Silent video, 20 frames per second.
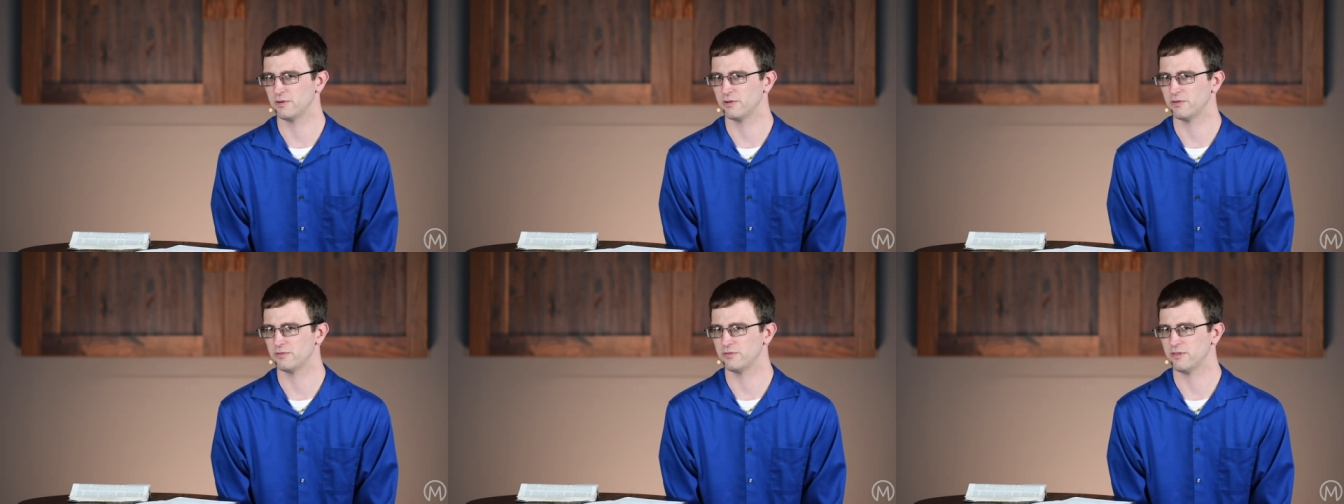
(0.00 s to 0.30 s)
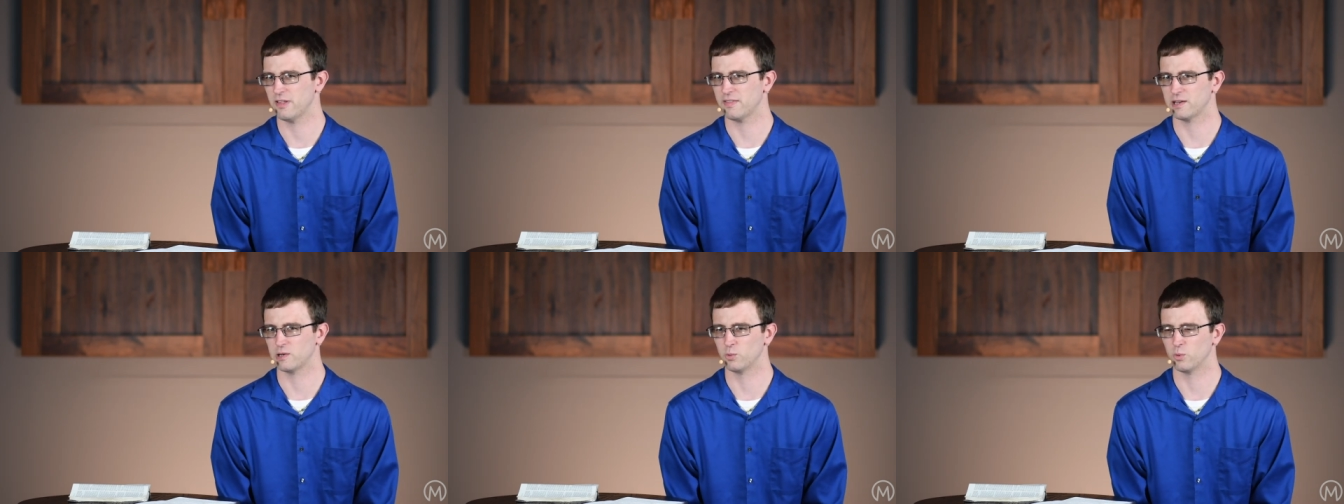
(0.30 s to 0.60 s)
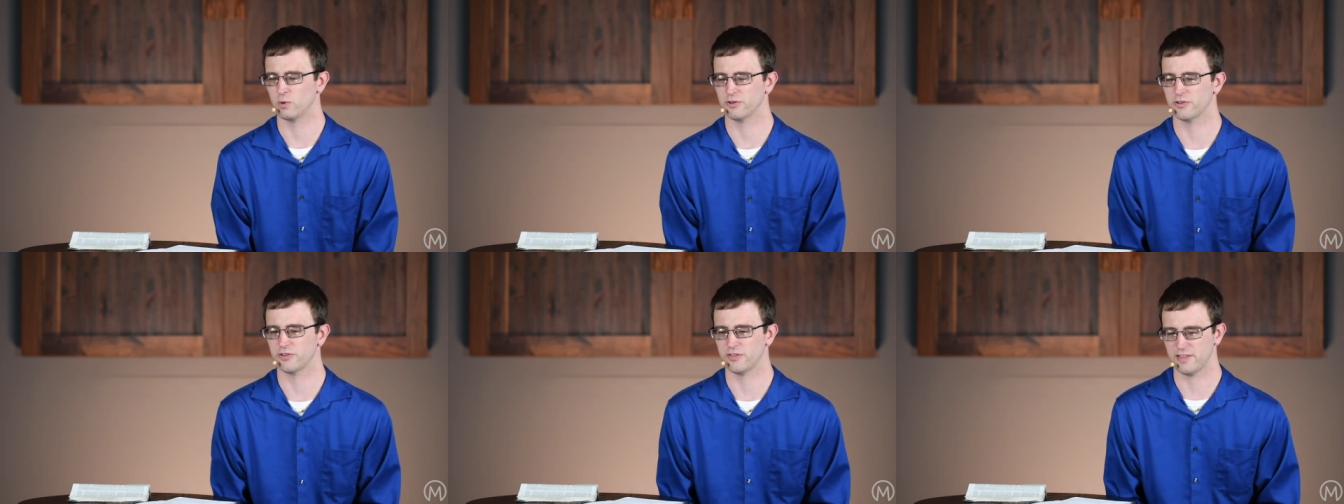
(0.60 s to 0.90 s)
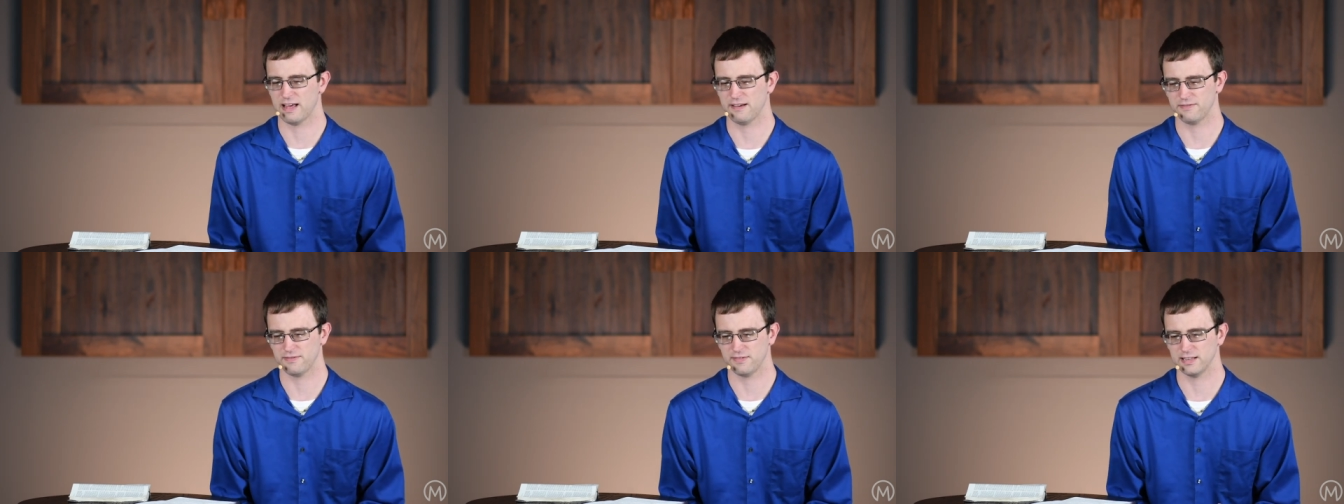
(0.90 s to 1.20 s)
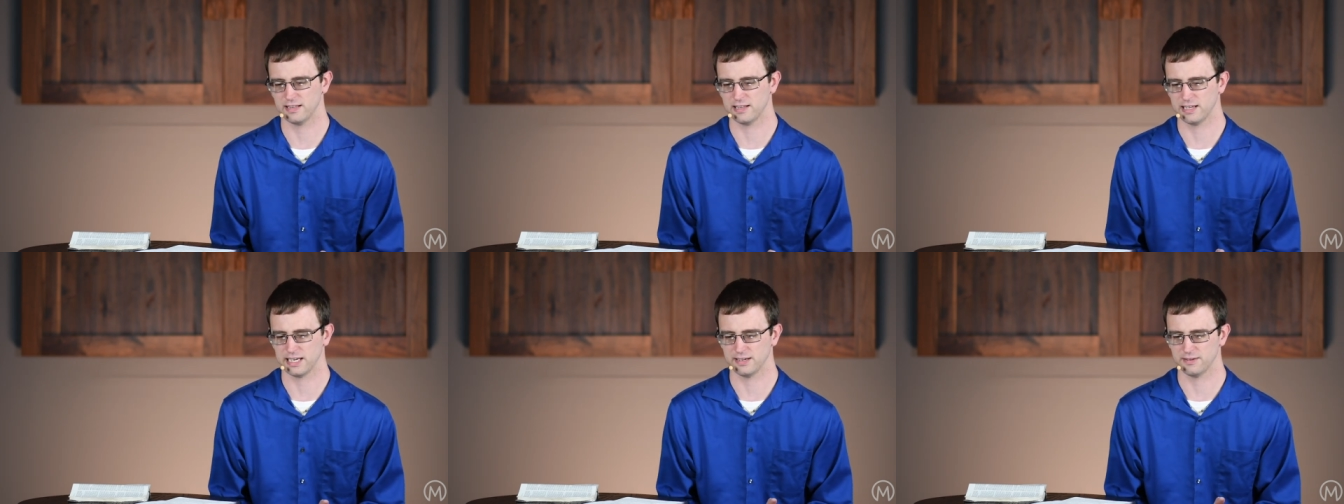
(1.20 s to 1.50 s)
There's nothing worse than that
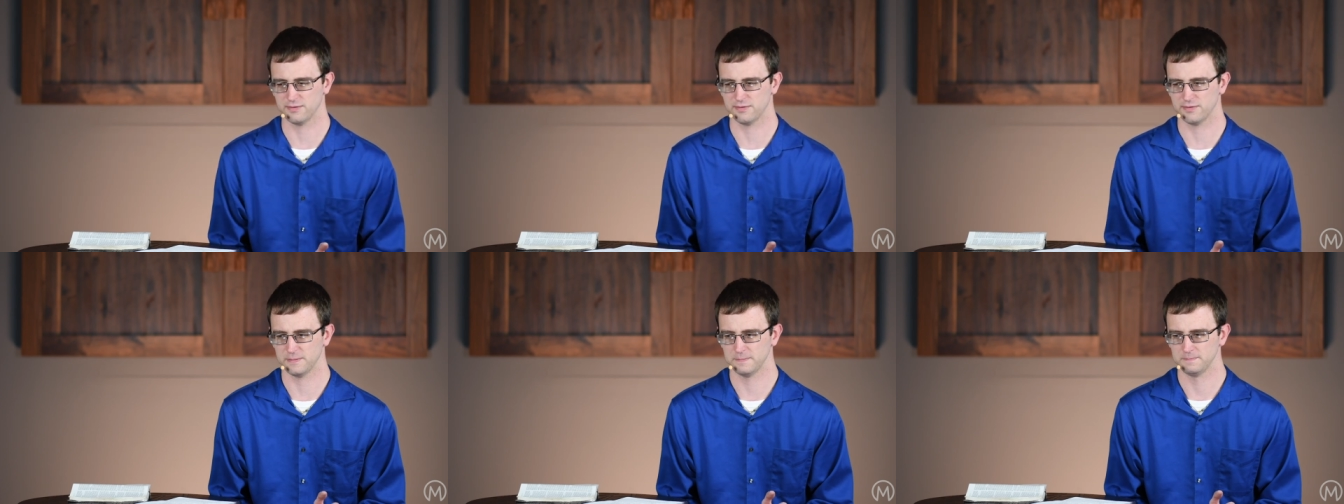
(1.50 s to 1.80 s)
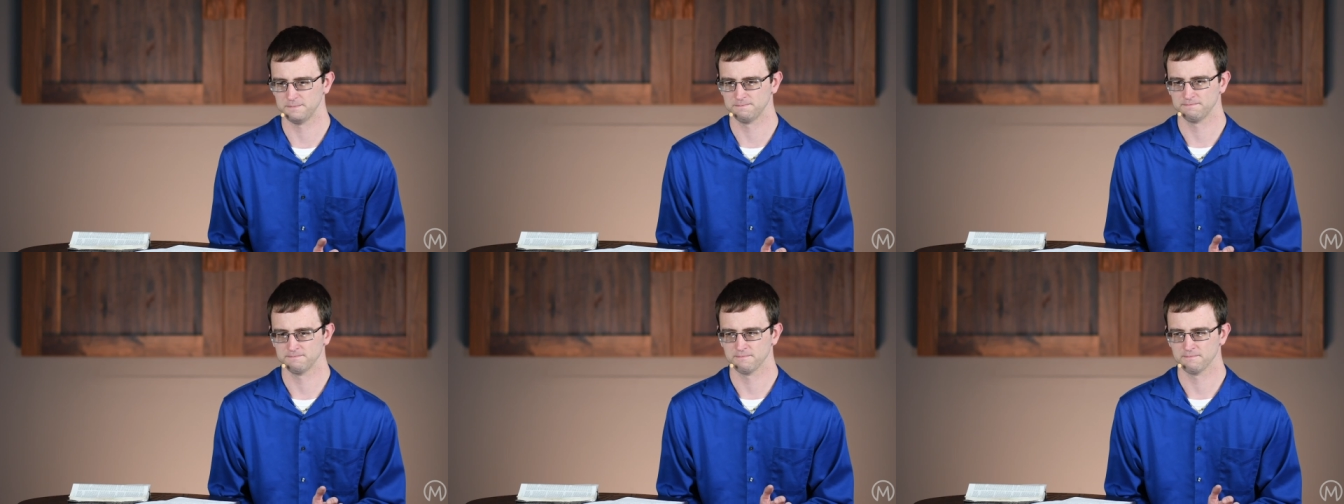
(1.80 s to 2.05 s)
feeling of